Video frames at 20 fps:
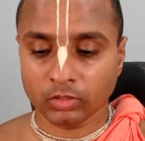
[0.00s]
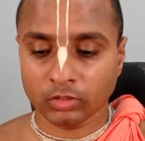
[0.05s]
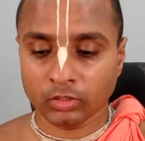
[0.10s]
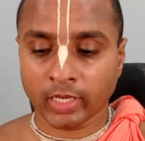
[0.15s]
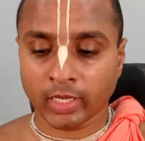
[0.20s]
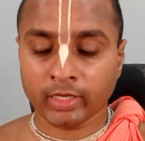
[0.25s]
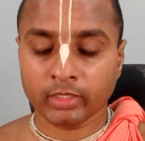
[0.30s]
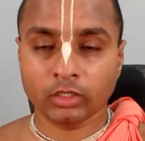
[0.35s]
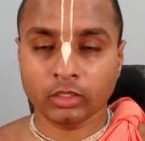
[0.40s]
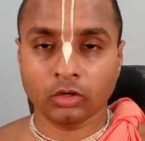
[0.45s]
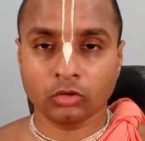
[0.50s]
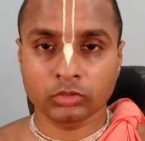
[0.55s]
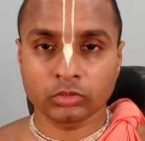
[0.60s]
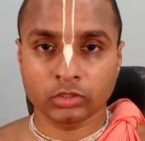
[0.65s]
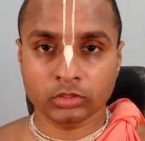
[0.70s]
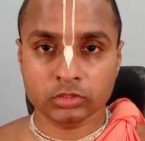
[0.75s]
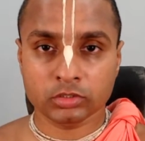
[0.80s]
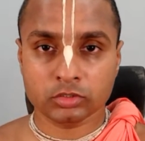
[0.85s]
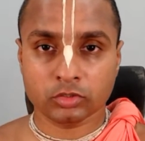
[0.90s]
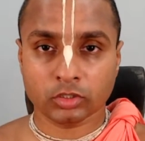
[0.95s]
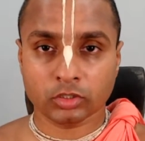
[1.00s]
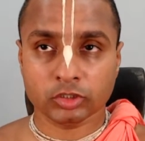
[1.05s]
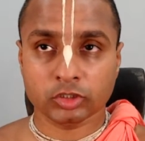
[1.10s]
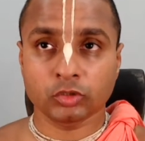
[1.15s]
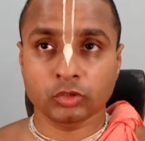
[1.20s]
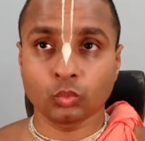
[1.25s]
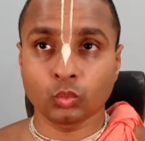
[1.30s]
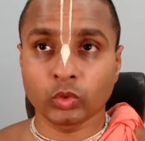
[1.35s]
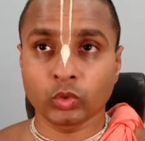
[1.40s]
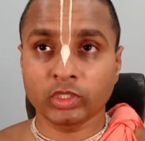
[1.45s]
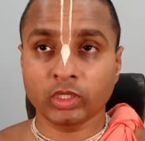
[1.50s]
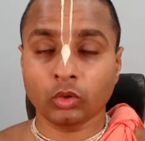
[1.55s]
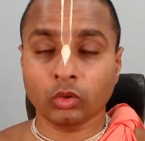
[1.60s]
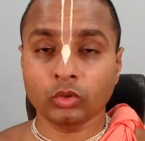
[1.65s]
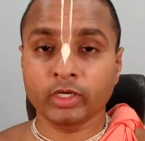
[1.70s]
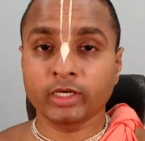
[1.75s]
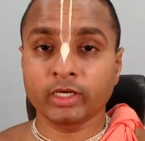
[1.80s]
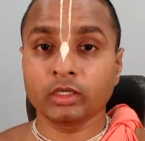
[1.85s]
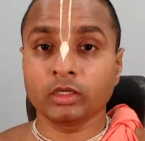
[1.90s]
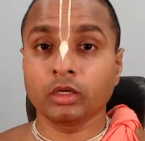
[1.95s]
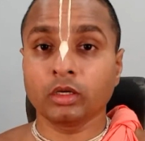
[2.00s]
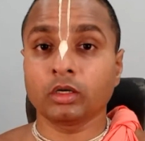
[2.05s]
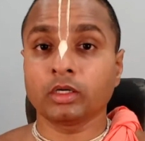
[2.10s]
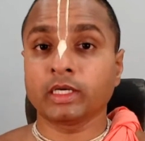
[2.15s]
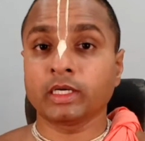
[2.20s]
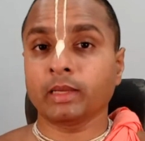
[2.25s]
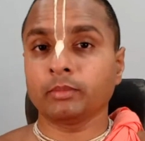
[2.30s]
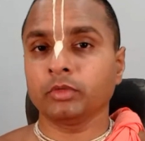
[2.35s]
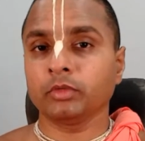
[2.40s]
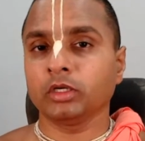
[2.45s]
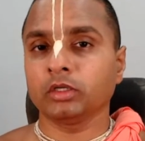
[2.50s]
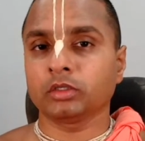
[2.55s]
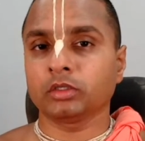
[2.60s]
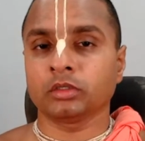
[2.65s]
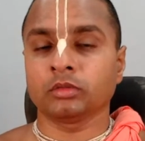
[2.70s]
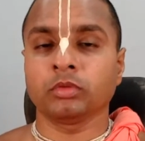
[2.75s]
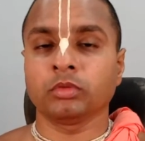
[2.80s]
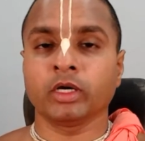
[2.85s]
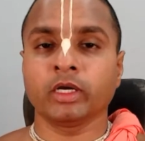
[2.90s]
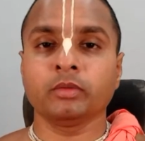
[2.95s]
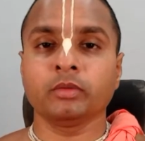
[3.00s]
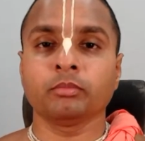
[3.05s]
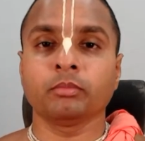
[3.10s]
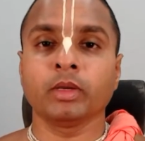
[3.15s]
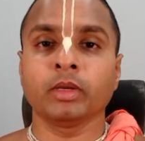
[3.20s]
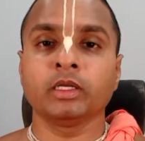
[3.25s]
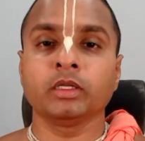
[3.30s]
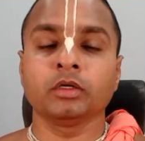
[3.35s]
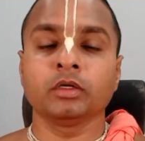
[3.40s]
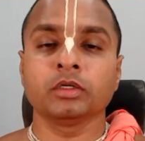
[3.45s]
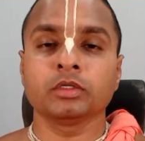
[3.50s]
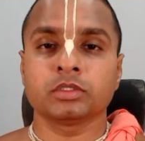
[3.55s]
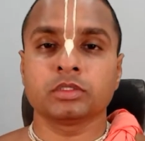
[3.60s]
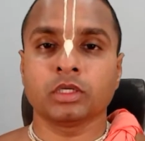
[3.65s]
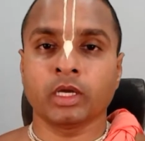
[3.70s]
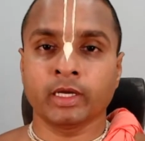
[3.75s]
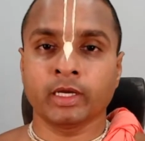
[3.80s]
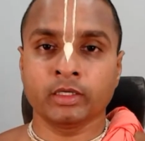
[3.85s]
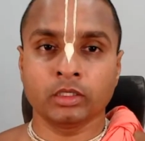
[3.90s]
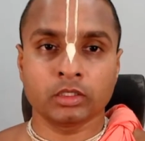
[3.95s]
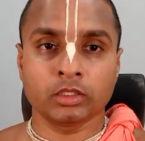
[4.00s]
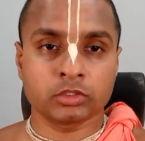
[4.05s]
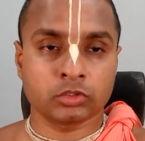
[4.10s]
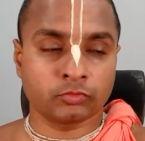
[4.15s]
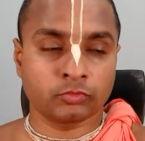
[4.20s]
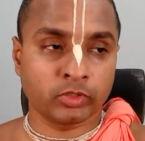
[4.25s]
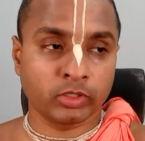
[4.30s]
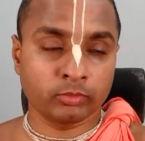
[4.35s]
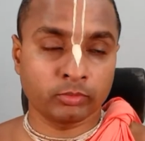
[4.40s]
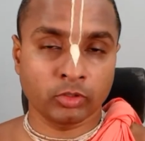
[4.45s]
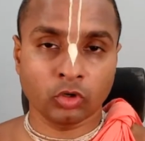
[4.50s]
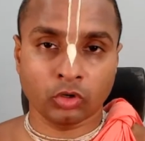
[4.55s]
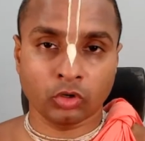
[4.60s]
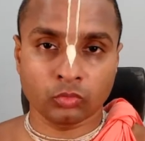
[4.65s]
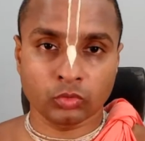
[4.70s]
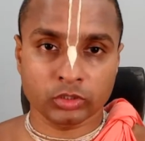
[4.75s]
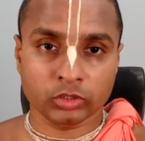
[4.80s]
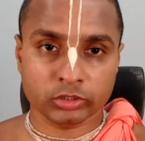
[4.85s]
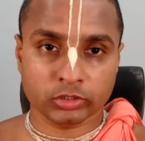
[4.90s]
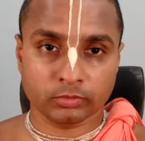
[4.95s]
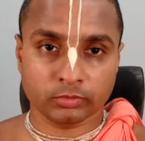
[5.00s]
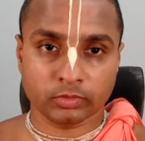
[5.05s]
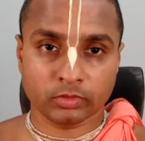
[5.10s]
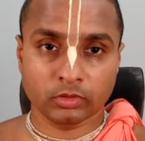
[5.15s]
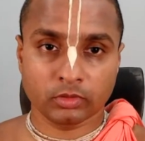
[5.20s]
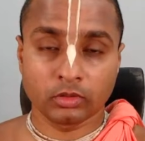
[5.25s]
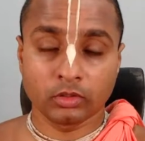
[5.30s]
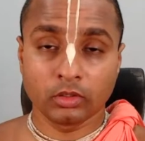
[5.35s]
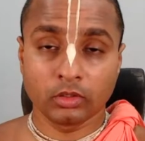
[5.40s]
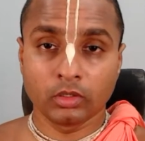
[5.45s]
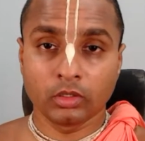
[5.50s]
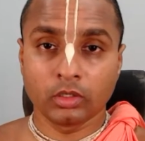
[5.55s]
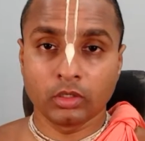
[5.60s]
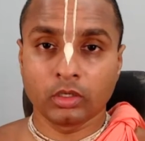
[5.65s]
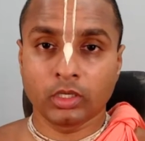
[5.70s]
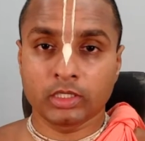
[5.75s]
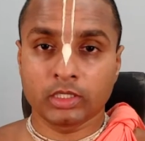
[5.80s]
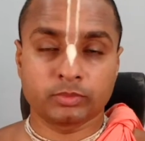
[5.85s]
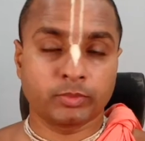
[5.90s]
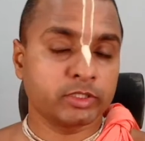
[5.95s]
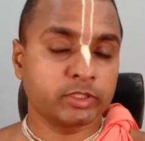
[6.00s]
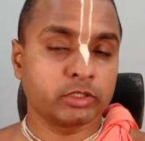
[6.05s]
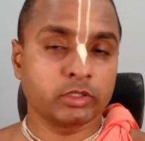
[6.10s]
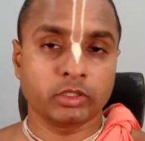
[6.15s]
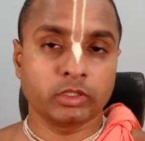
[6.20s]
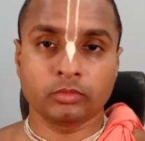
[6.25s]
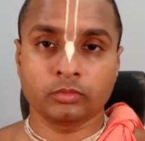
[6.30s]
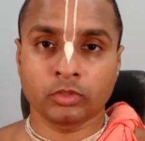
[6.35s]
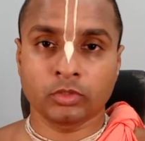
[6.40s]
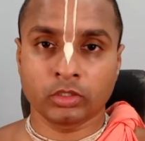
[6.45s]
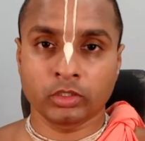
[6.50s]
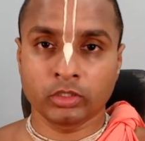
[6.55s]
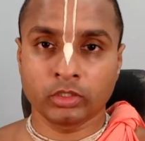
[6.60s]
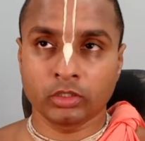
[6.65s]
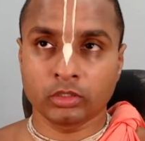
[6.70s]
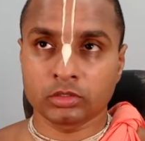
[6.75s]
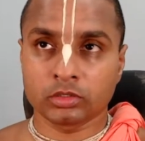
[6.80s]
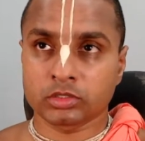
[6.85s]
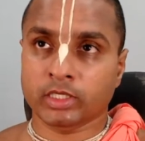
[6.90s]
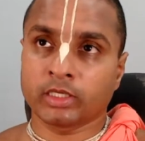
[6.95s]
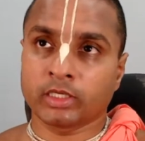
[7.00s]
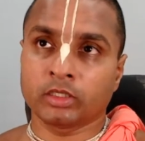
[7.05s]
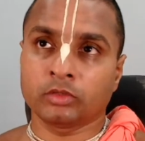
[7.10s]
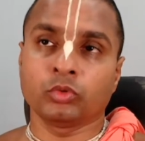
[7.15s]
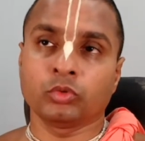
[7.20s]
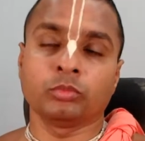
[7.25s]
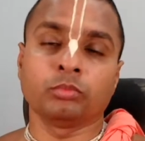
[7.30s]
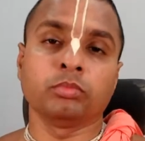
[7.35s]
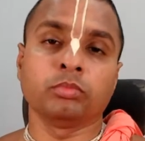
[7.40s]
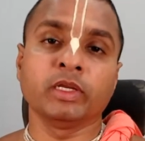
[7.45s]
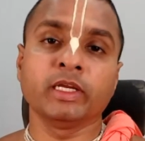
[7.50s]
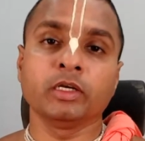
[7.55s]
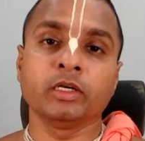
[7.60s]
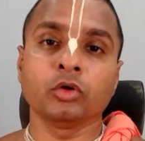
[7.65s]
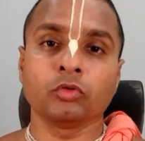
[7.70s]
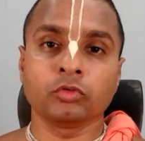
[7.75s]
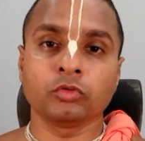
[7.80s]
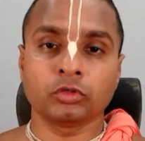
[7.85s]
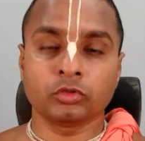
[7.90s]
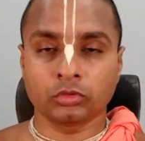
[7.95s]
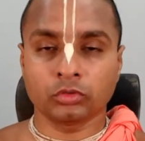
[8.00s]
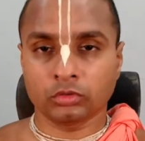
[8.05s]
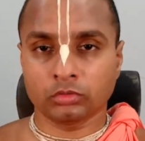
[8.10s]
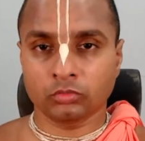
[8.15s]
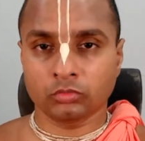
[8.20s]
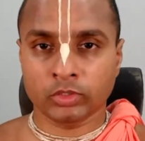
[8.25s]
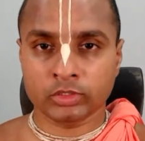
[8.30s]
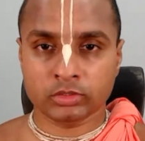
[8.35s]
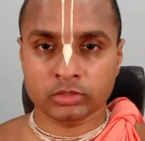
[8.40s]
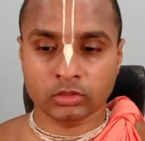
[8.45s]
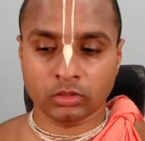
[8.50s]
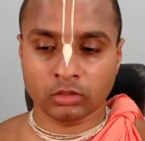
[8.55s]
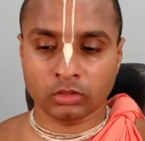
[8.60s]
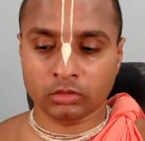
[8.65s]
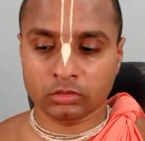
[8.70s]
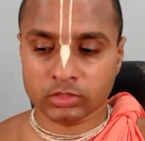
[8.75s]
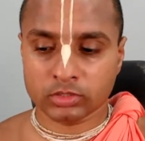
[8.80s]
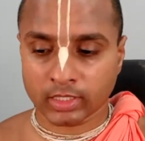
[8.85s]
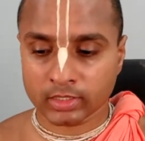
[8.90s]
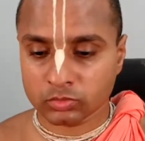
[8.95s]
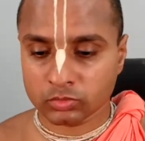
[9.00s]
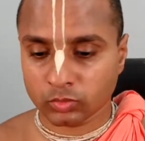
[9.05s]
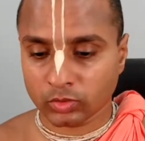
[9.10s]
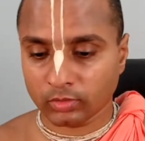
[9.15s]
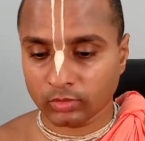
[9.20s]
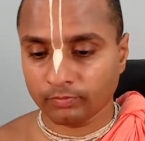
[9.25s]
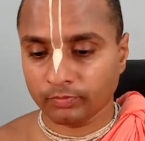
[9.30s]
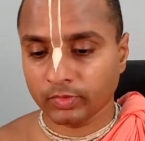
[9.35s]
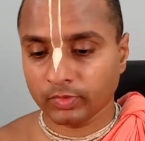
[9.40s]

carrying out that instruction without getting contaminated by materialistic ideas of demigod worship, especially among Indians, and it will bleed over to the Western countries as well.